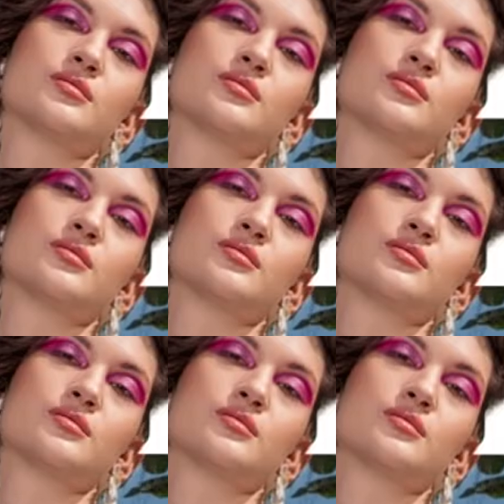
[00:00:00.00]

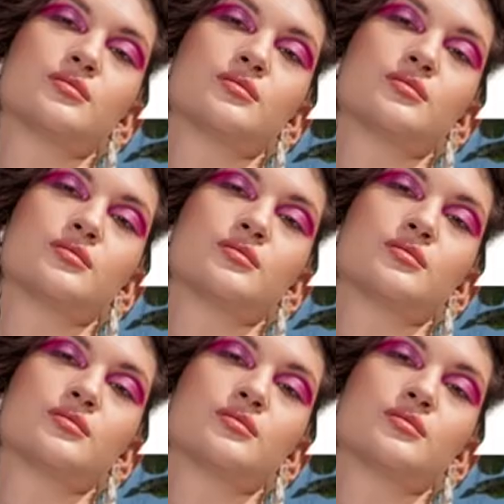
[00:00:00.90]

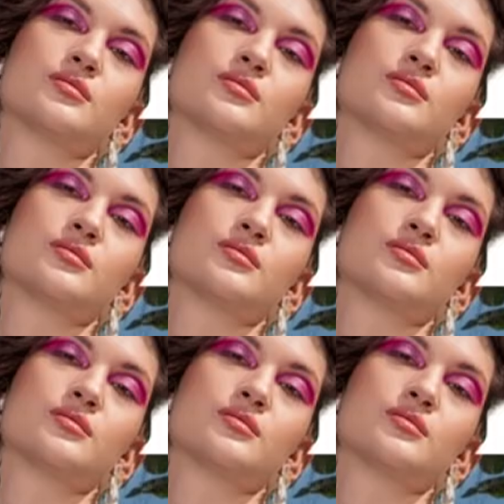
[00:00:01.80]
[no speech]